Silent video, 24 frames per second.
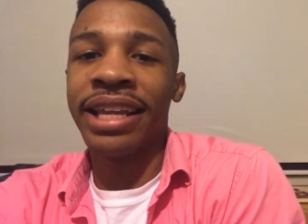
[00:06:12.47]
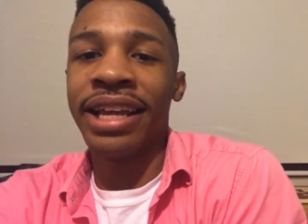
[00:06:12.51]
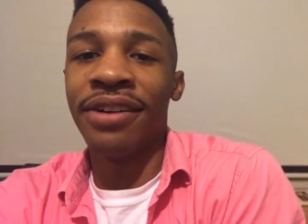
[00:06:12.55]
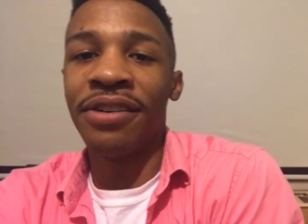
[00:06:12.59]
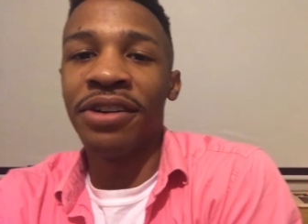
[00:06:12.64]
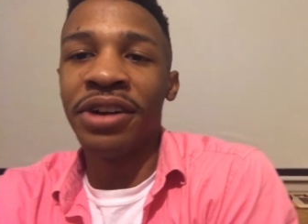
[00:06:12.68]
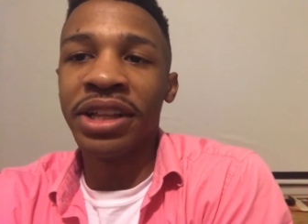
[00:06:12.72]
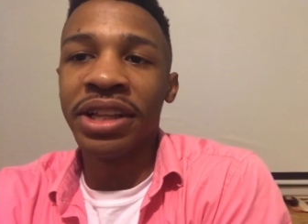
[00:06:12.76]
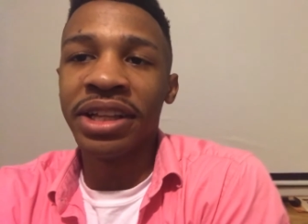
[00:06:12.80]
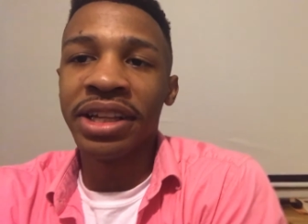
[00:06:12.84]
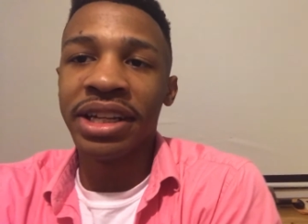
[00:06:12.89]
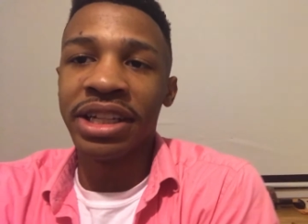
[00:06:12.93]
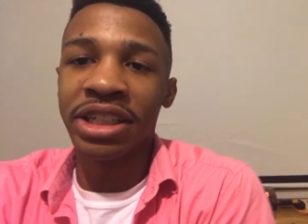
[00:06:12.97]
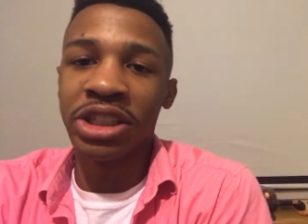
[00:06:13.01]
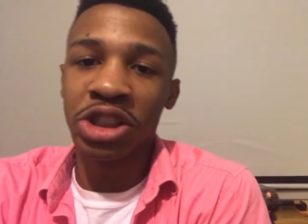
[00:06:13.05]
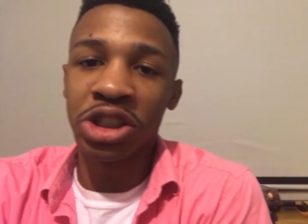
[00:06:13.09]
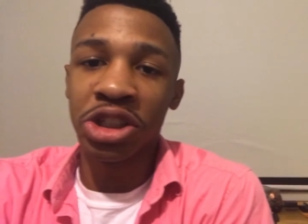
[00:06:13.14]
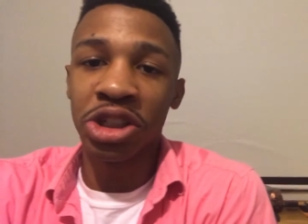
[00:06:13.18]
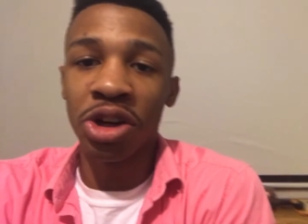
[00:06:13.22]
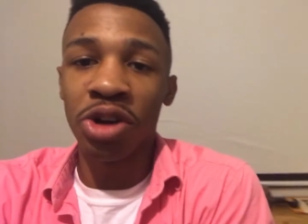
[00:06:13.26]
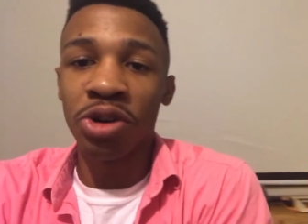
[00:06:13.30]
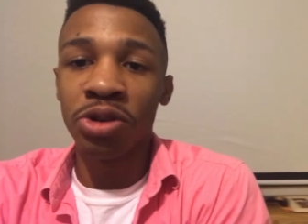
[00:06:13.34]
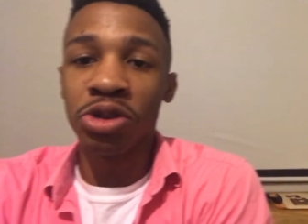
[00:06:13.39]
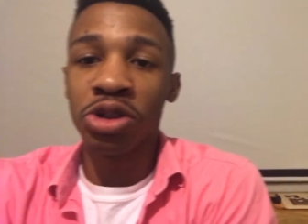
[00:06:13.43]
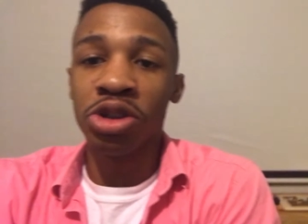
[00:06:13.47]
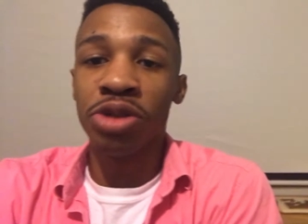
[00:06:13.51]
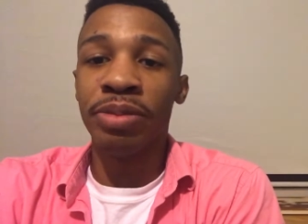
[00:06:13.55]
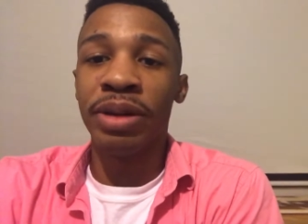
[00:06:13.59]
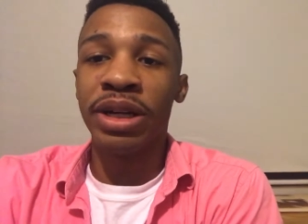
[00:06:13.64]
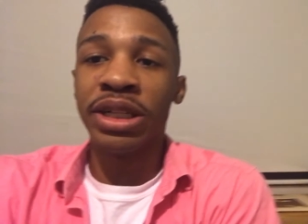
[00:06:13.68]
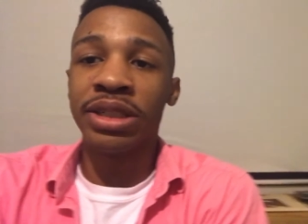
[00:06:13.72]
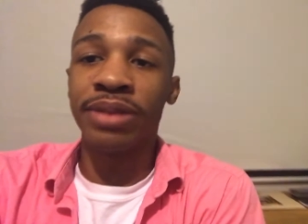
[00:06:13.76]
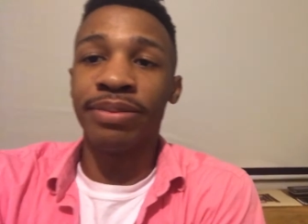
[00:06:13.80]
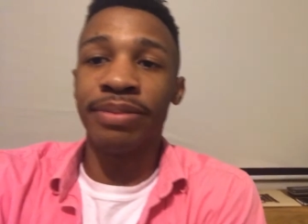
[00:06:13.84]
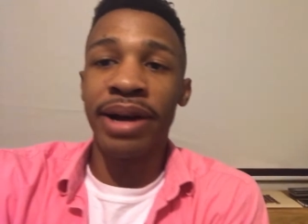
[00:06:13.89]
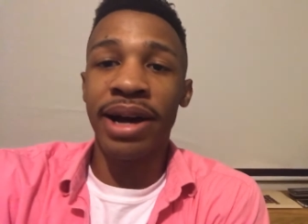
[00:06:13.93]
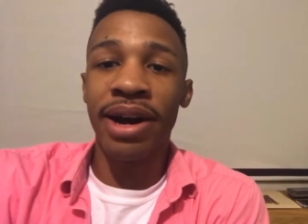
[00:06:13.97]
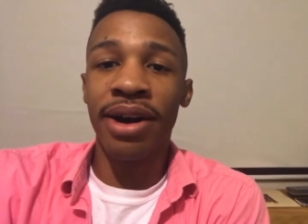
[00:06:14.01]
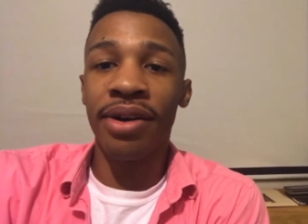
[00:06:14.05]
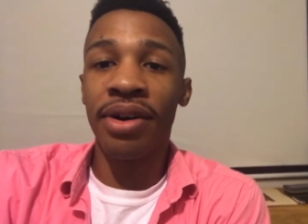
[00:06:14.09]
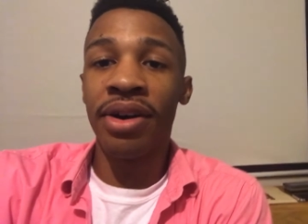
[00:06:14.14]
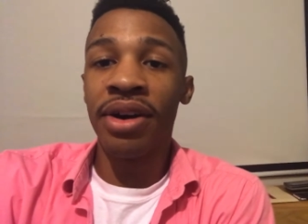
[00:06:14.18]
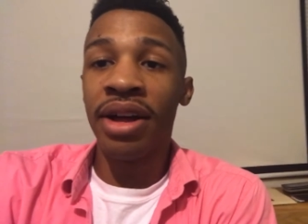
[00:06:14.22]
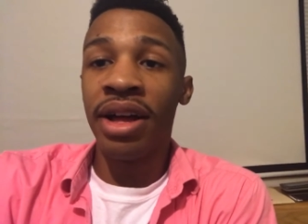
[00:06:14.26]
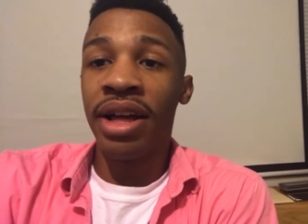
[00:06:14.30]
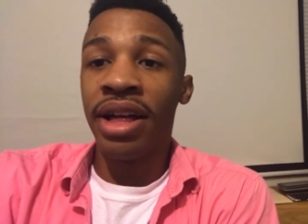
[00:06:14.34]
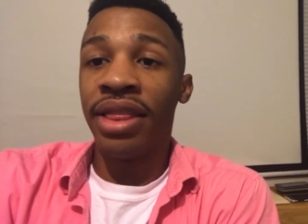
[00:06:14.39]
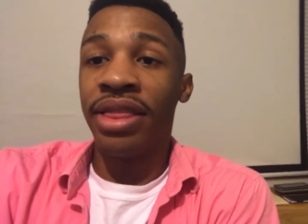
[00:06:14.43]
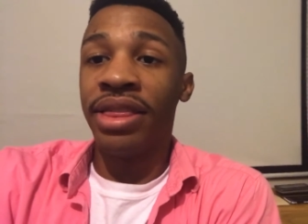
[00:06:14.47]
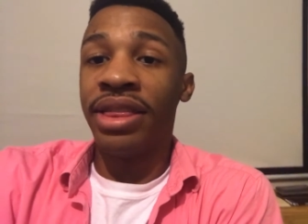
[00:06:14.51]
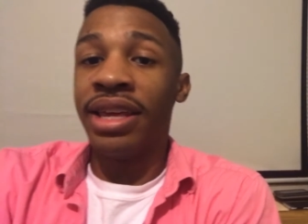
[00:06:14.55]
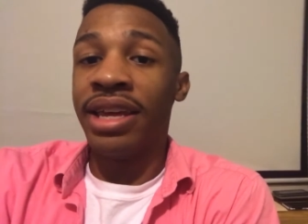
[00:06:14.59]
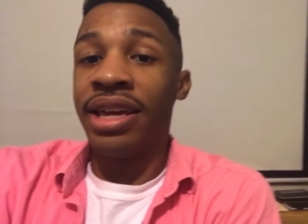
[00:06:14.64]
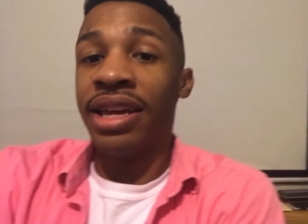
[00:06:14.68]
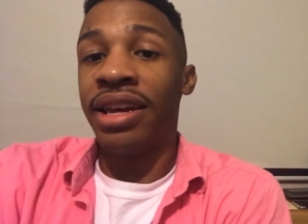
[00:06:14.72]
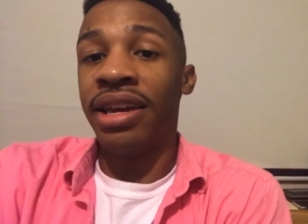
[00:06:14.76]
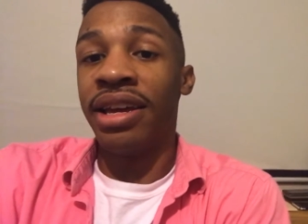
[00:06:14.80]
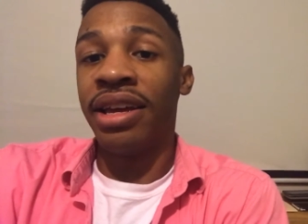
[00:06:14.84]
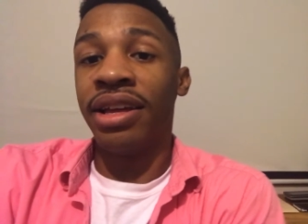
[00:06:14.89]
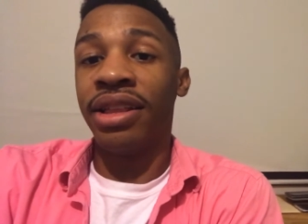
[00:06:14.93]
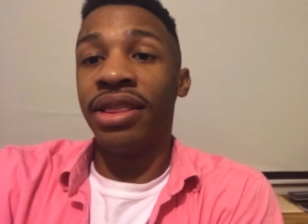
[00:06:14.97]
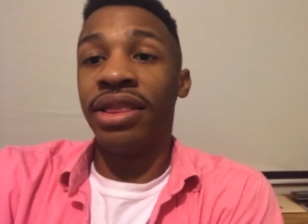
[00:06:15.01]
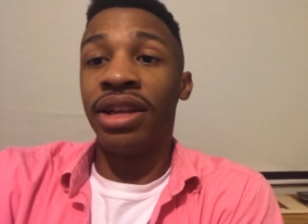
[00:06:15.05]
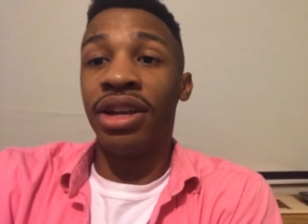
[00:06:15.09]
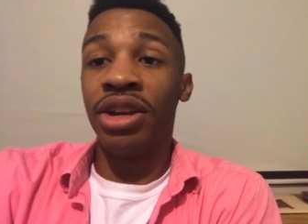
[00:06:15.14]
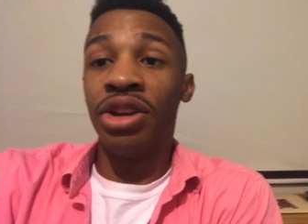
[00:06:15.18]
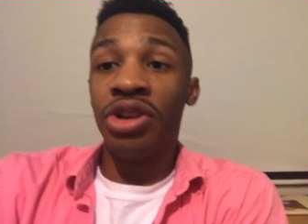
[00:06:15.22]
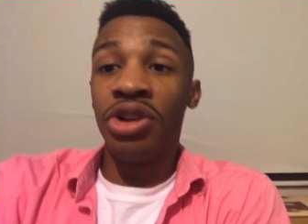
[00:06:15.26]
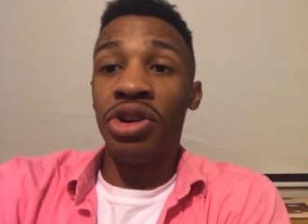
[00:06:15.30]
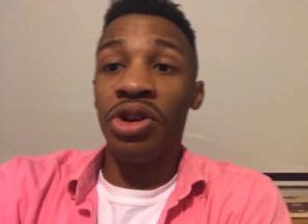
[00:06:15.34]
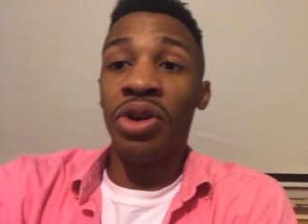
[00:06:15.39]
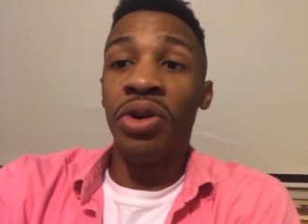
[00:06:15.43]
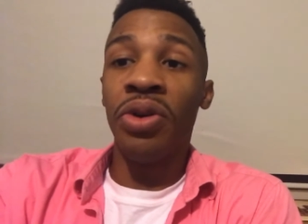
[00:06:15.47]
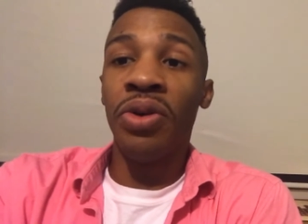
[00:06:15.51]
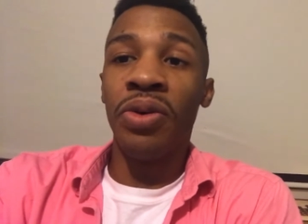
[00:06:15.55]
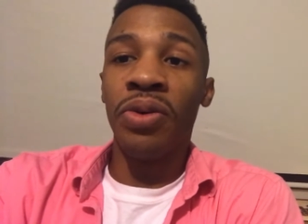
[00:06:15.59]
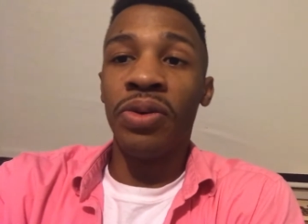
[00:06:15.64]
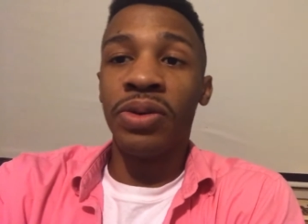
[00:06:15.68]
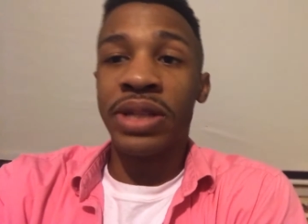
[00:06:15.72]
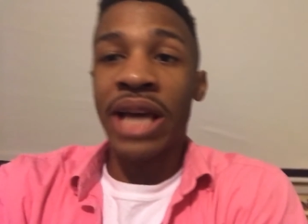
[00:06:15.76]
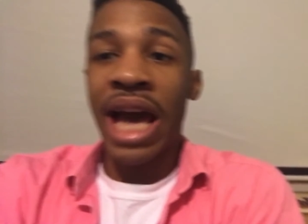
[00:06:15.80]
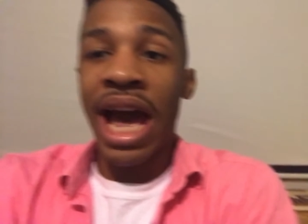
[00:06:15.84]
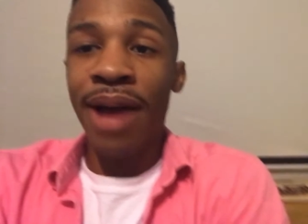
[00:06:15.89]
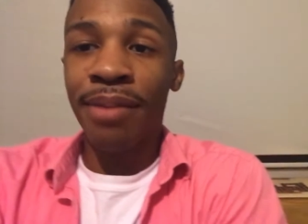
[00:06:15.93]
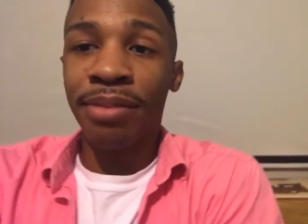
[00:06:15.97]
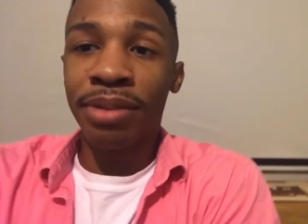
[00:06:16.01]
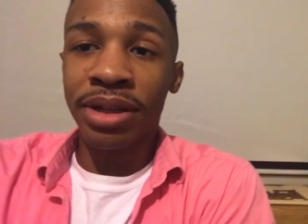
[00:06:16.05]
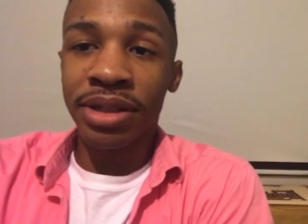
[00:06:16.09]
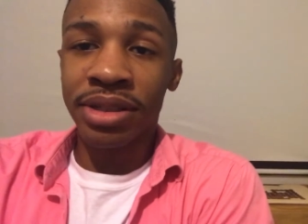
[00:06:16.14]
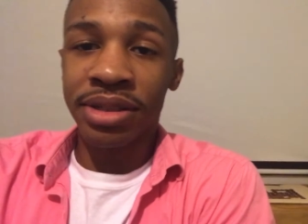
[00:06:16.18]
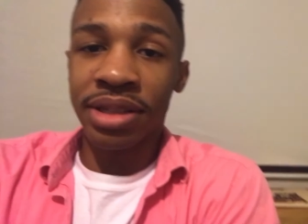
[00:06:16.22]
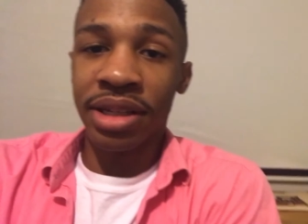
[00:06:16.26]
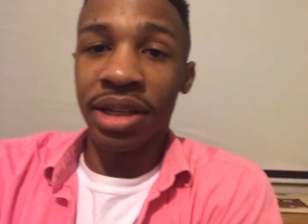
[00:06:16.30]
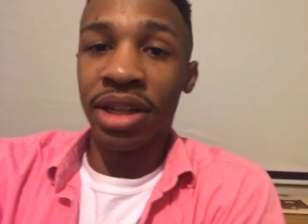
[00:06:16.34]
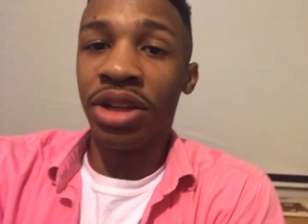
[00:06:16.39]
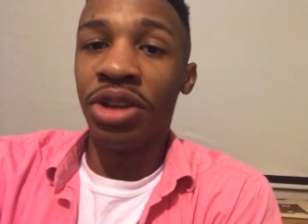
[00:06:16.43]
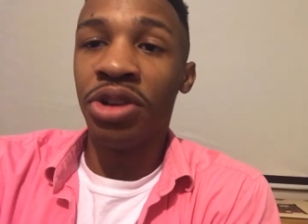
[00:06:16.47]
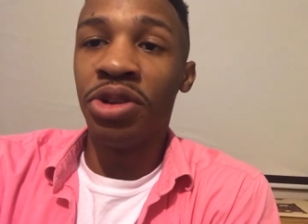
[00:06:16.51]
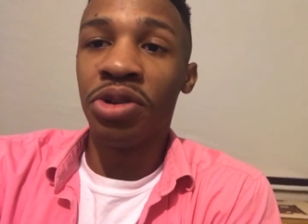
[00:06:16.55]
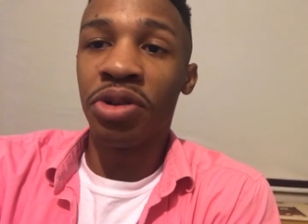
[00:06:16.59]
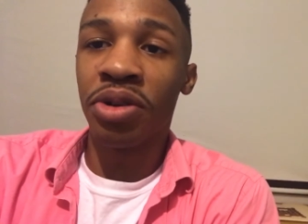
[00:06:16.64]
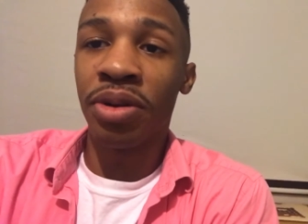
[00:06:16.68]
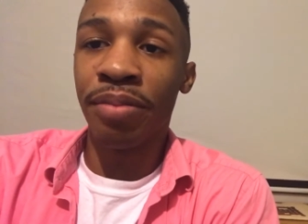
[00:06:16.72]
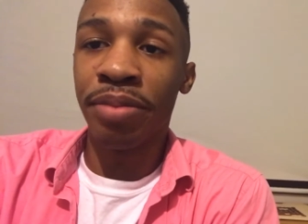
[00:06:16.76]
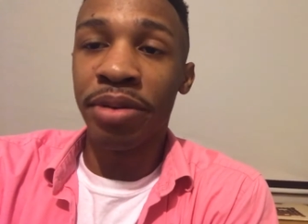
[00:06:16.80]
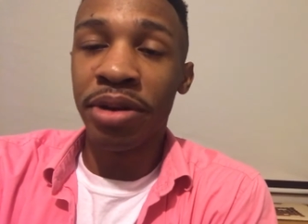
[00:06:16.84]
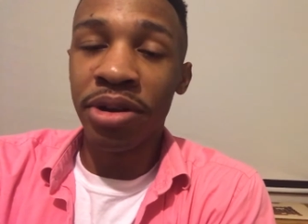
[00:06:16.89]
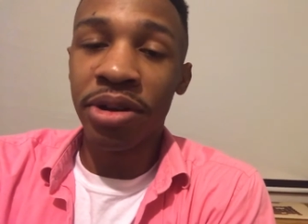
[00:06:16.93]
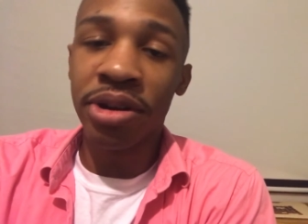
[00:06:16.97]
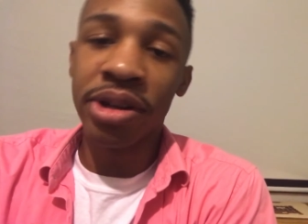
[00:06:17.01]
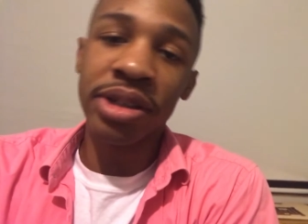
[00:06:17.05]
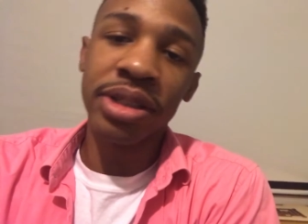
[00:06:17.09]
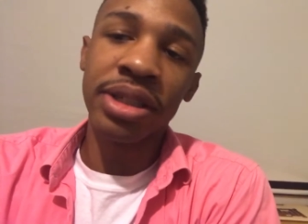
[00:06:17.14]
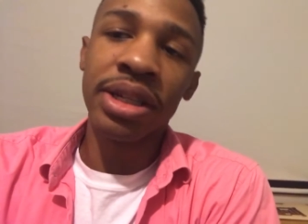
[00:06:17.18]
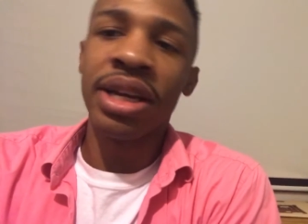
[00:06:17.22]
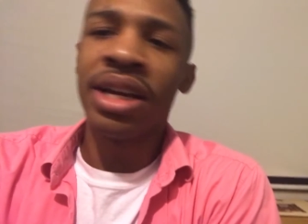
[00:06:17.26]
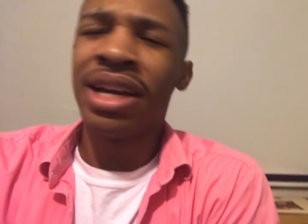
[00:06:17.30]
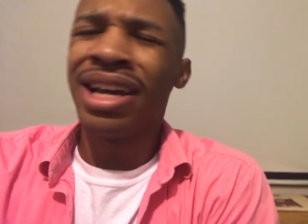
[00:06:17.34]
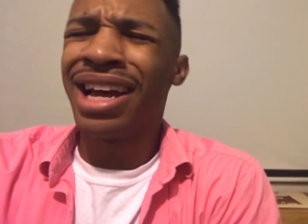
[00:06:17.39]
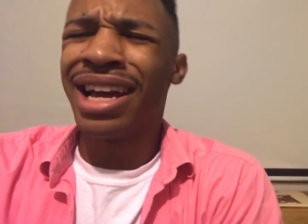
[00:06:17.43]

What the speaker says: They really didn't show too much about the new tablets and the new computers.